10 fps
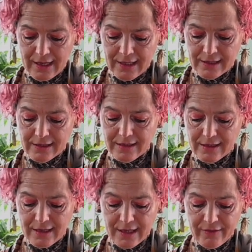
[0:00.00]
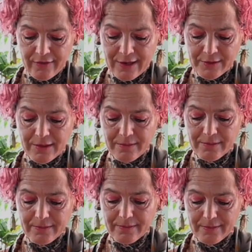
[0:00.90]
and I found
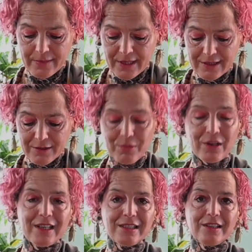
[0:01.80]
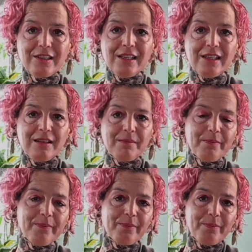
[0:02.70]
them by surprise looking in a
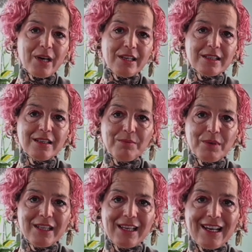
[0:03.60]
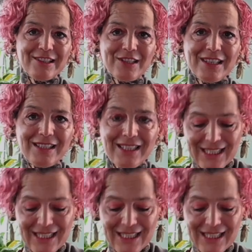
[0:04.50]
basket by the cash till.